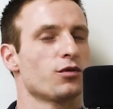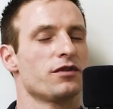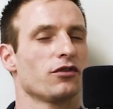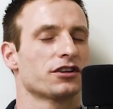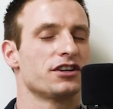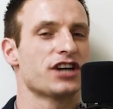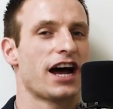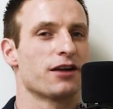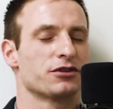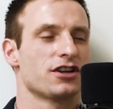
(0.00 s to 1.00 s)
we've looked in
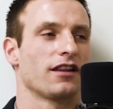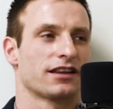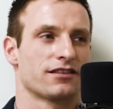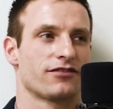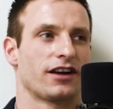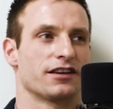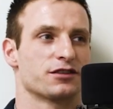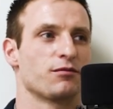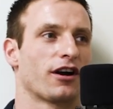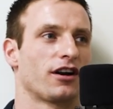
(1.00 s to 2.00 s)
Chatham. It's not like the
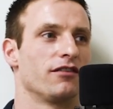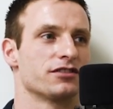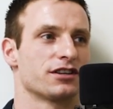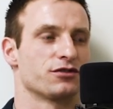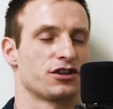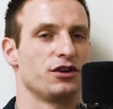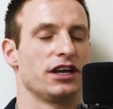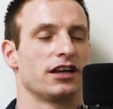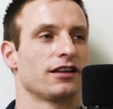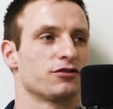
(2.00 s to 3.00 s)
friendliest market. Obviously, it was a
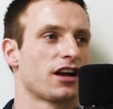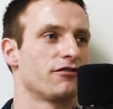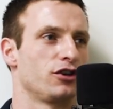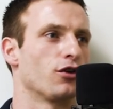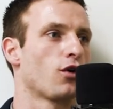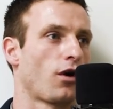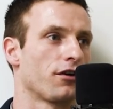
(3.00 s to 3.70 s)
unique. That was kind of a unicorn,